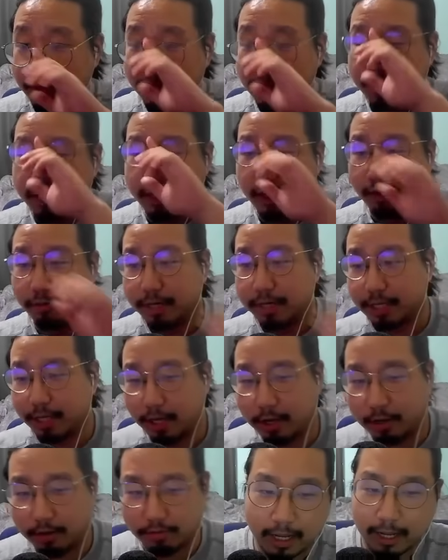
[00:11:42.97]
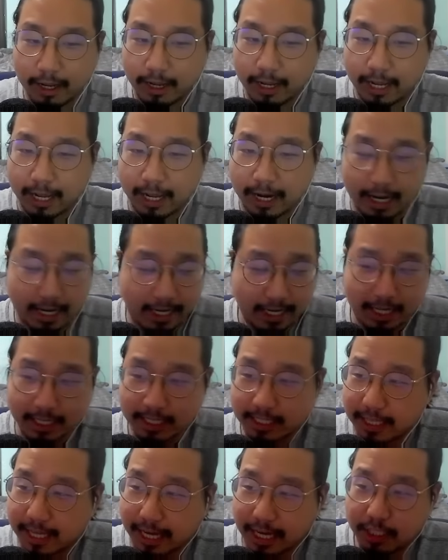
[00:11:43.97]
There we go. And I guess
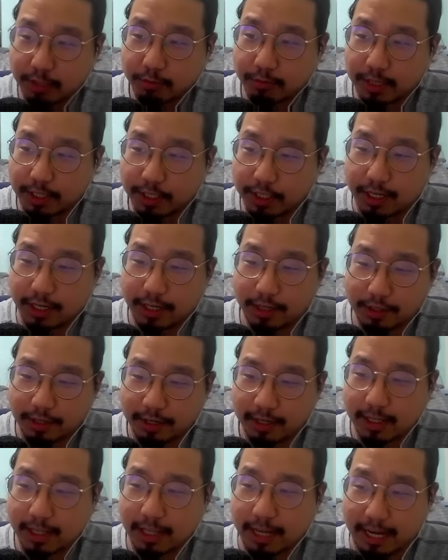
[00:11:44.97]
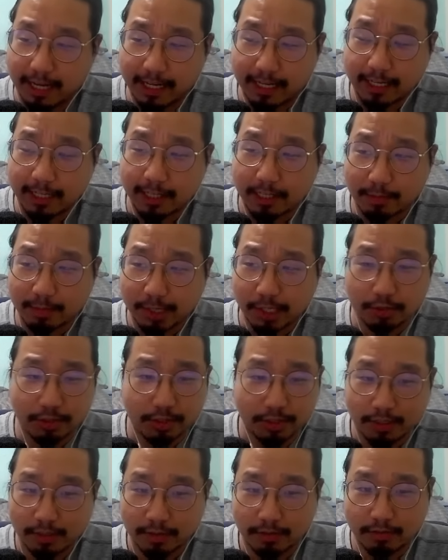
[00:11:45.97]
that's what it's gonna look like in the
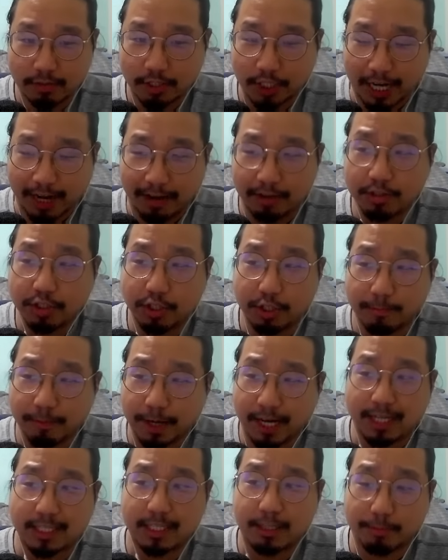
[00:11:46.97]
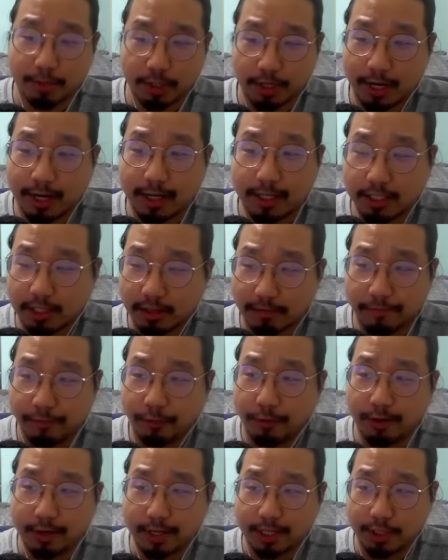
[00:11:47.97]
most challenging possible content
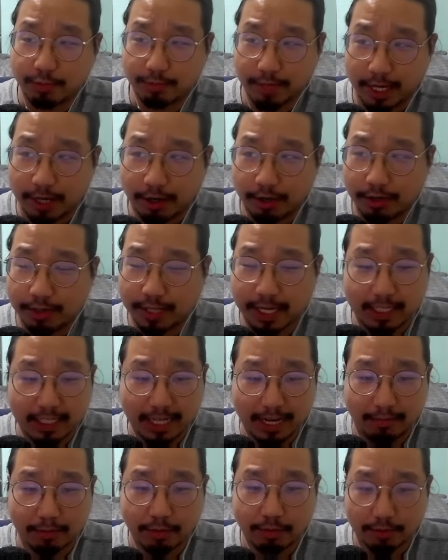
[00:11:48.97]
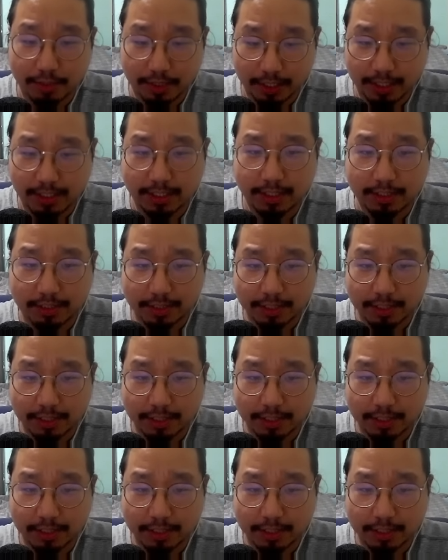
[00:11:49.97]
for it, because we had all that damage resistance.